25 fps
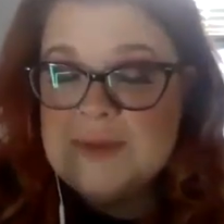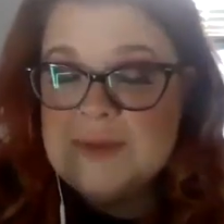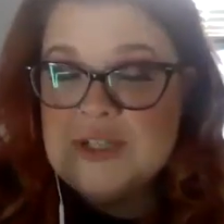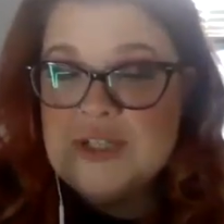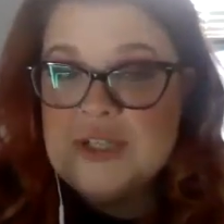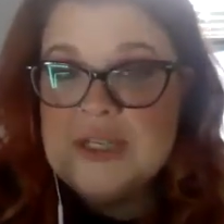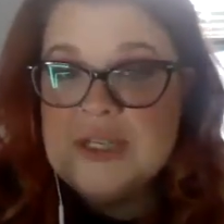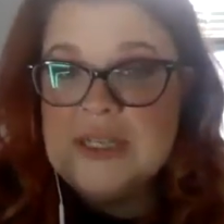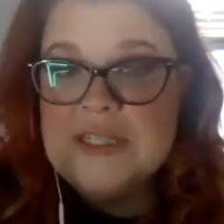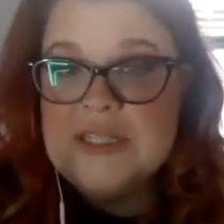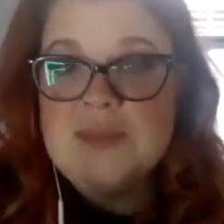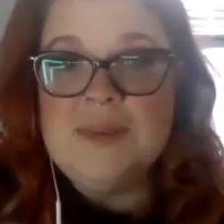
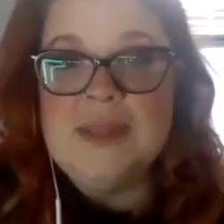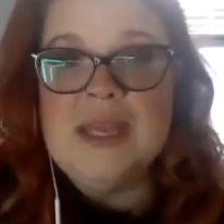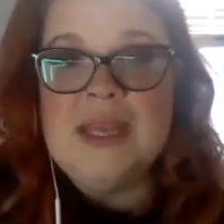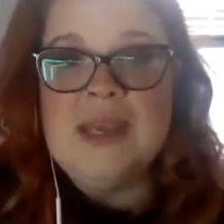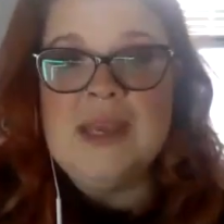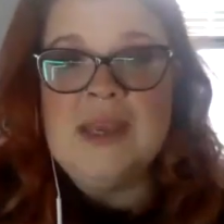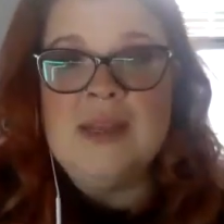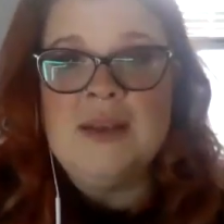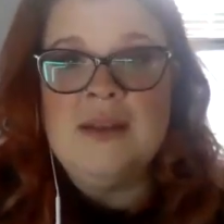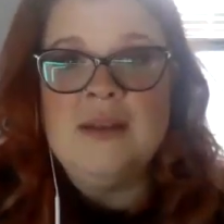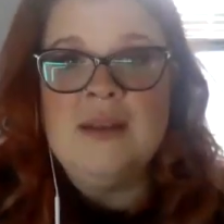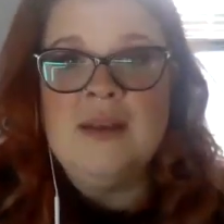special needs
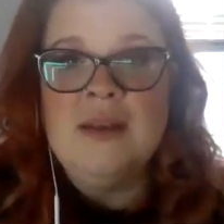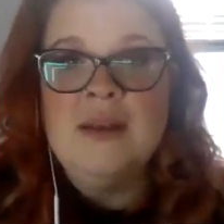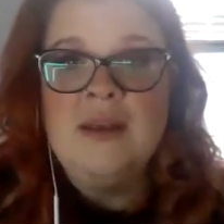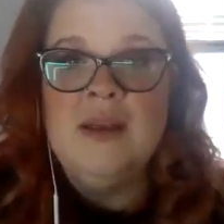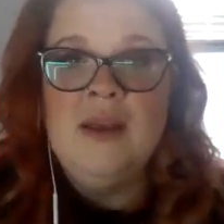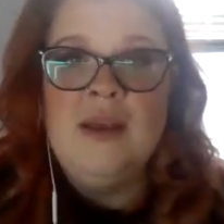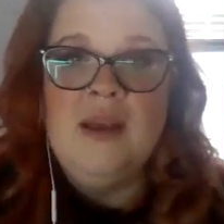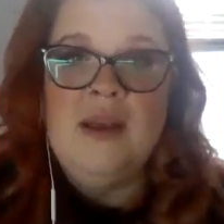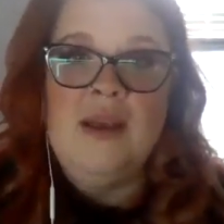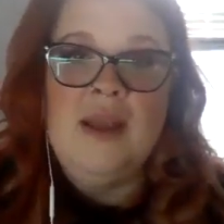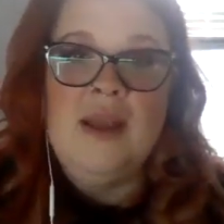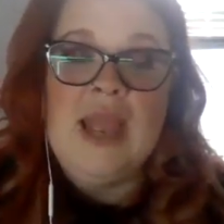plan,
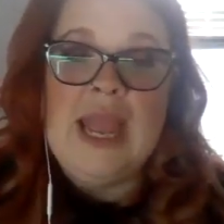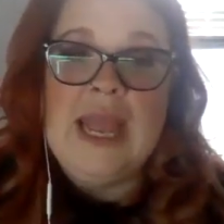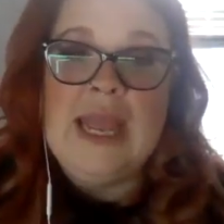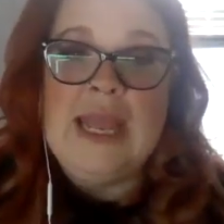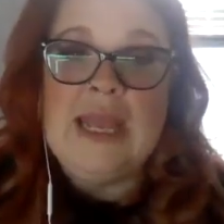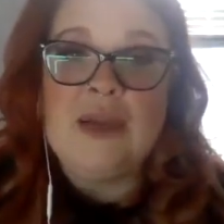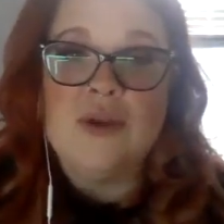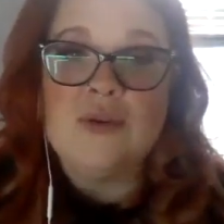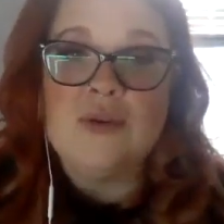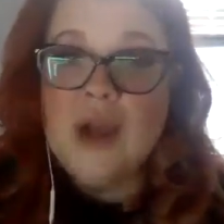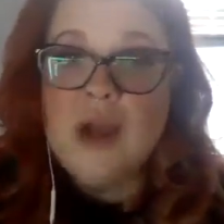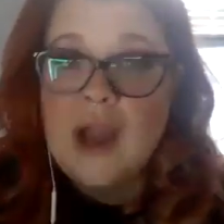
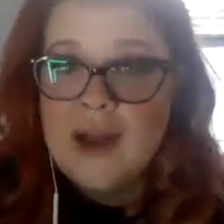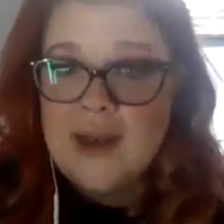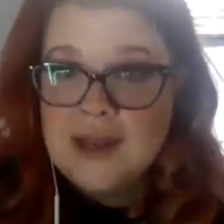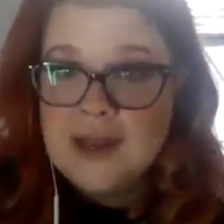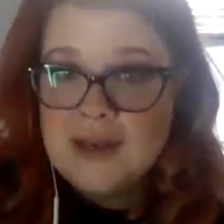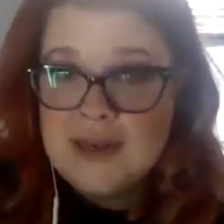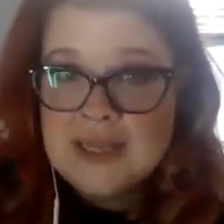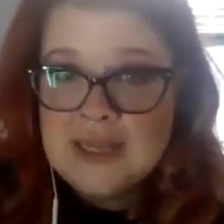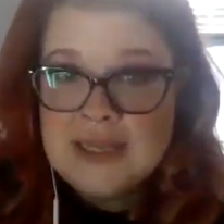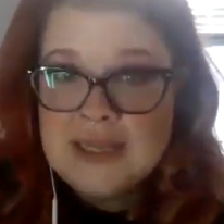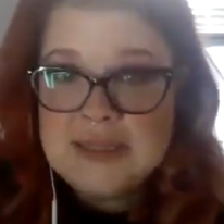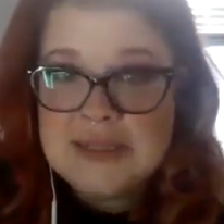a
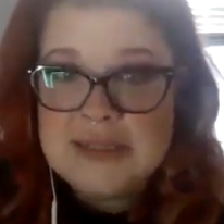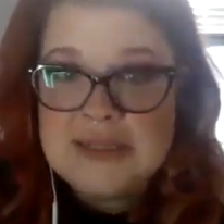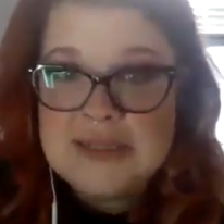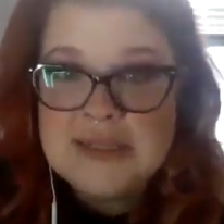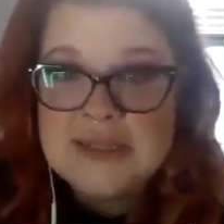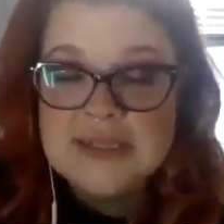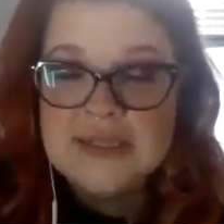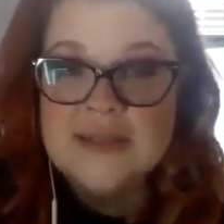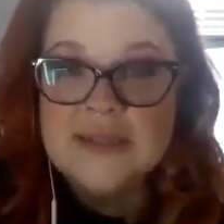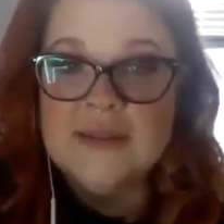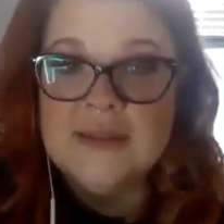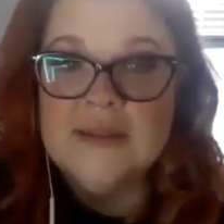chronic
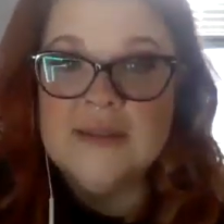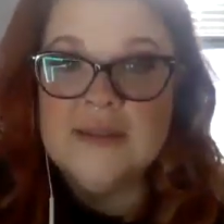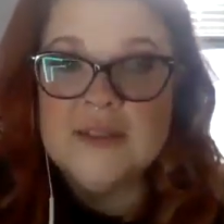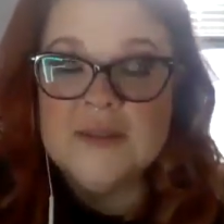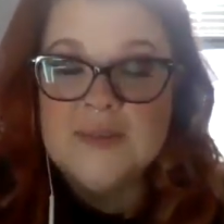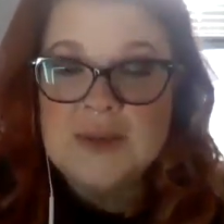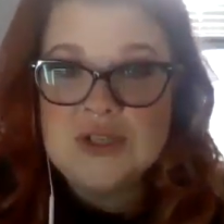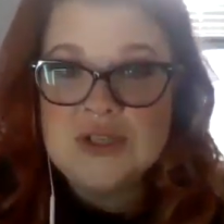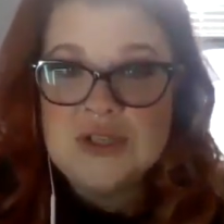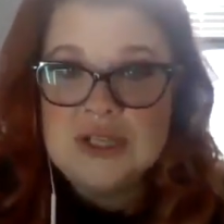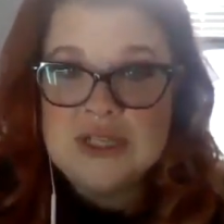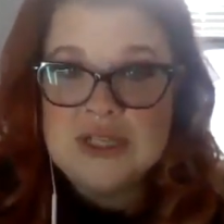needs
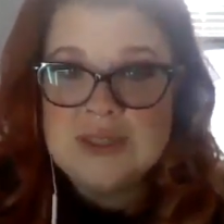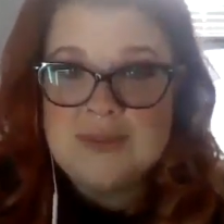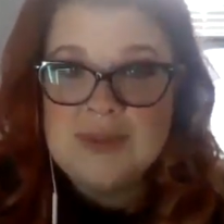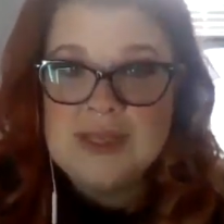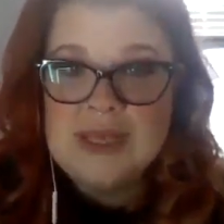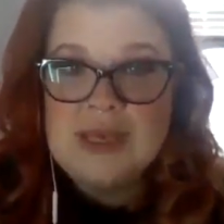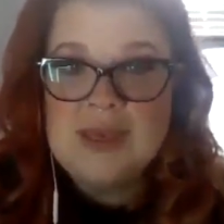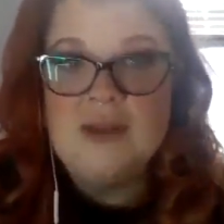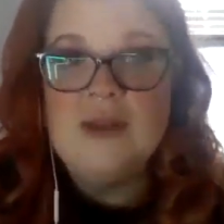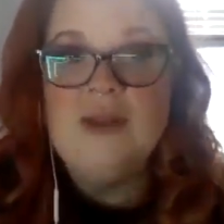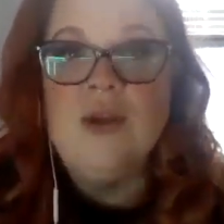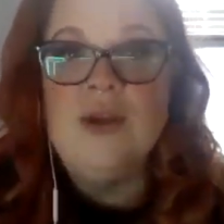special needs
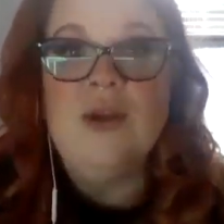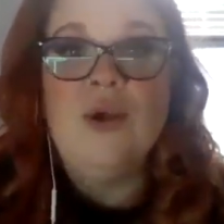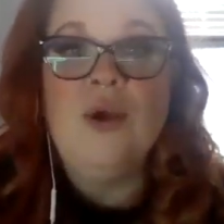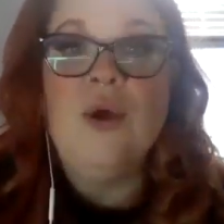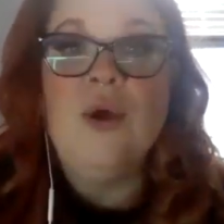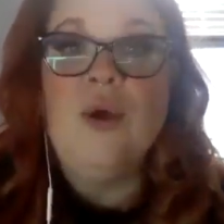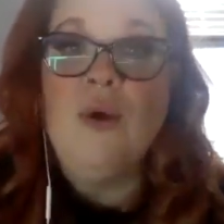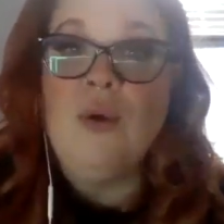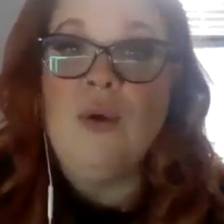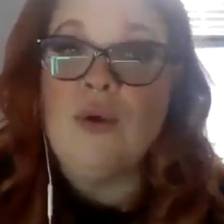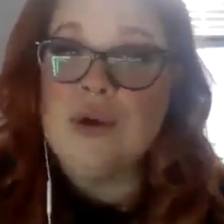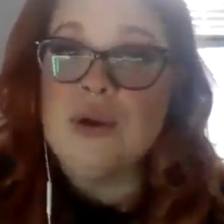plan,
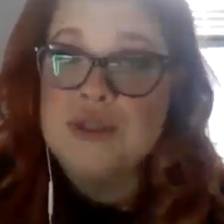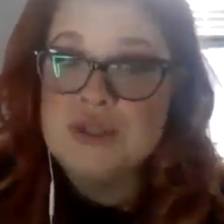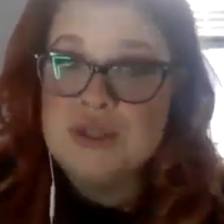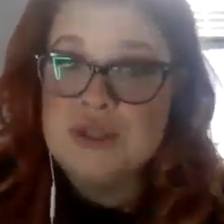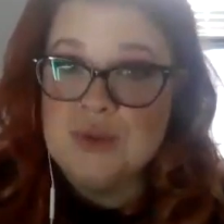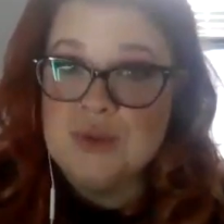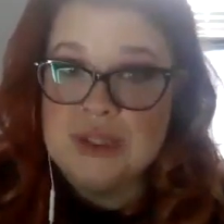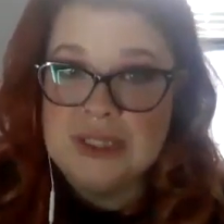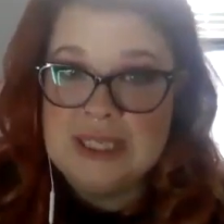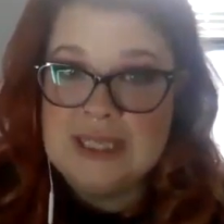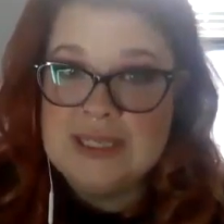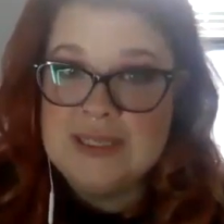or a
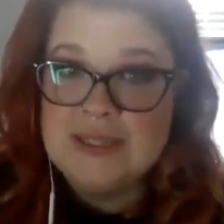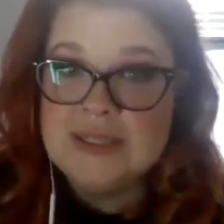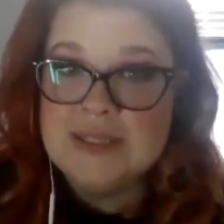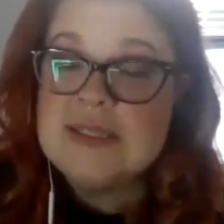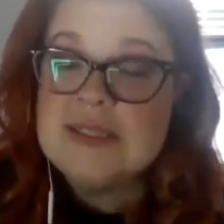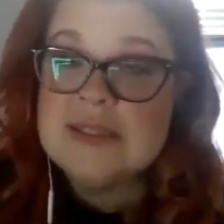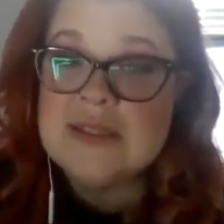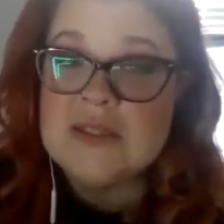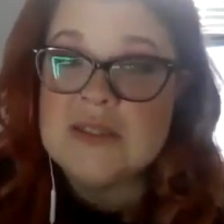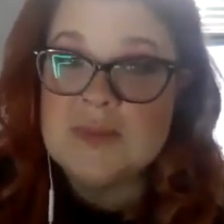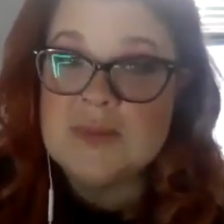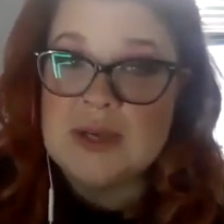dual
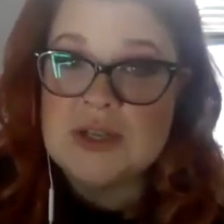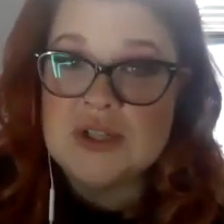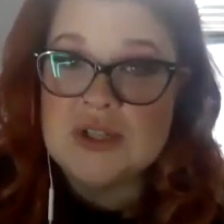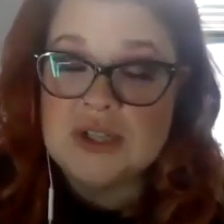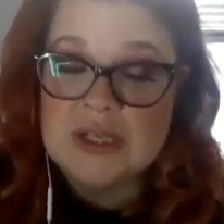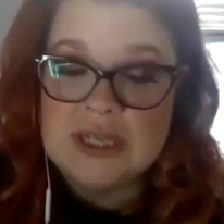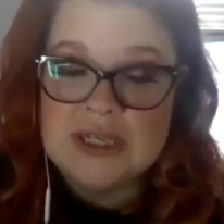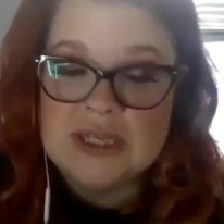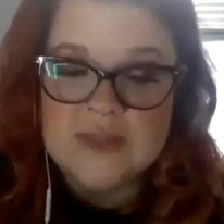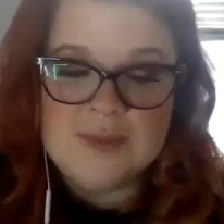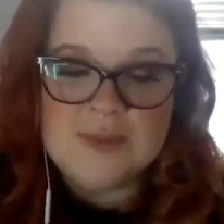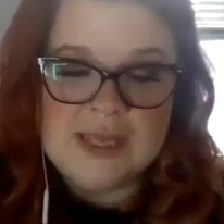needs special
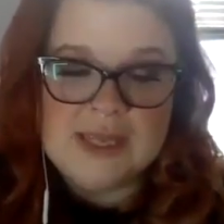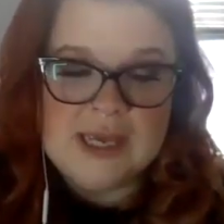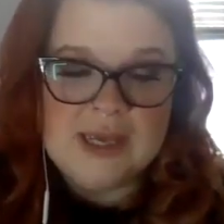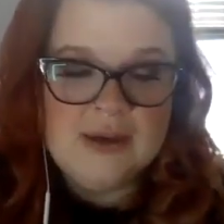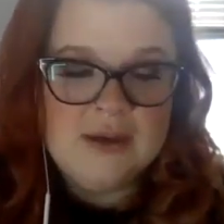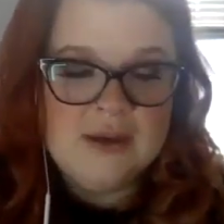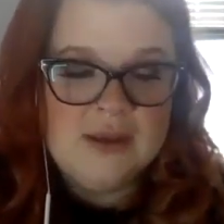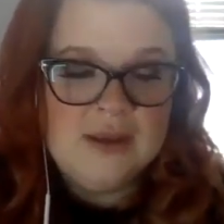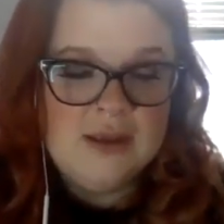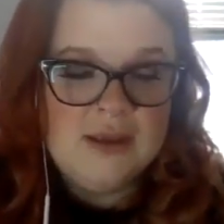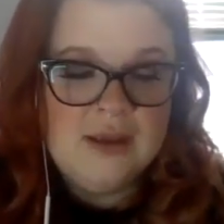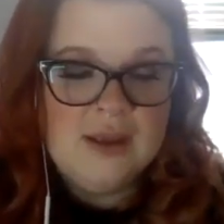needs
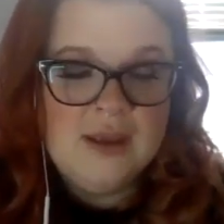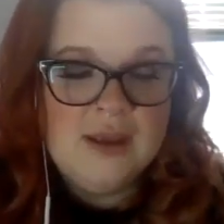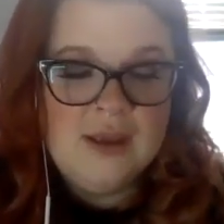plan.